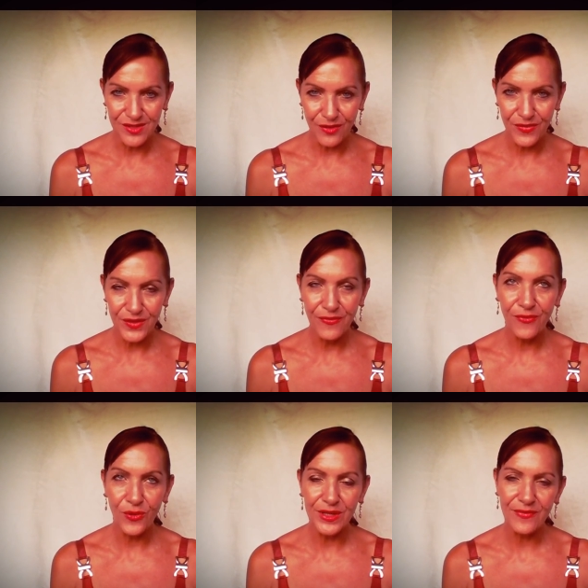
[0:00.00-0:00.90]
off the
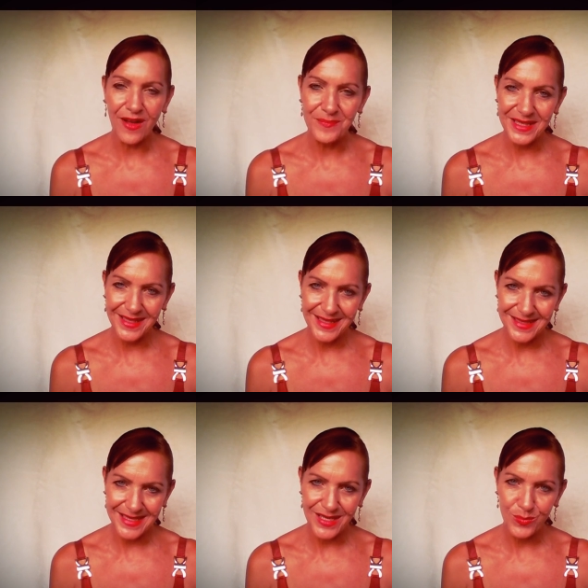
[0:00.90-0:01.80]
45-minute
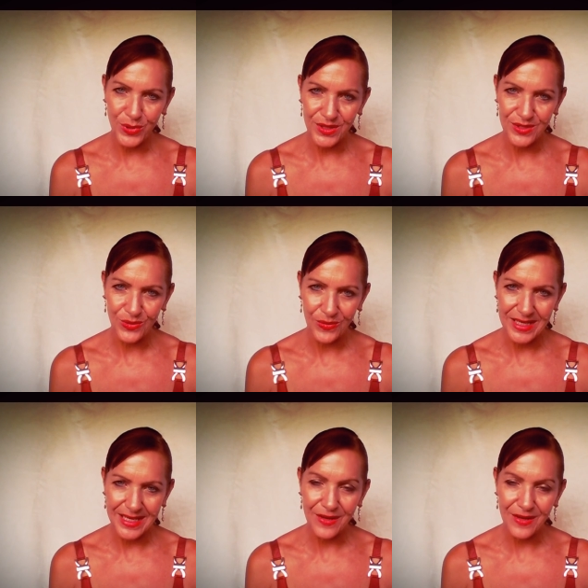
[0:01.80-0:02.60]
extended personal reading.